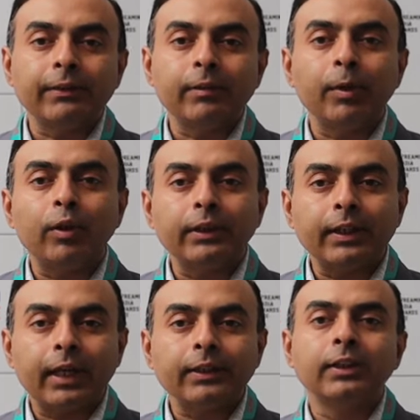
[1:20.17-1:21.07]
TV because it
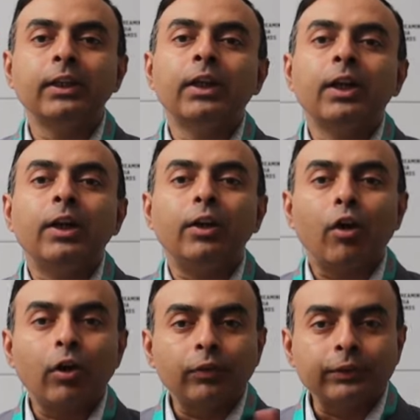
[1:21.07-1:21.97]
has a
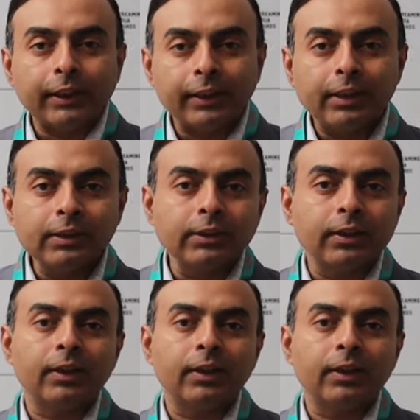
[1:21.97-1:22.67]
lot of signals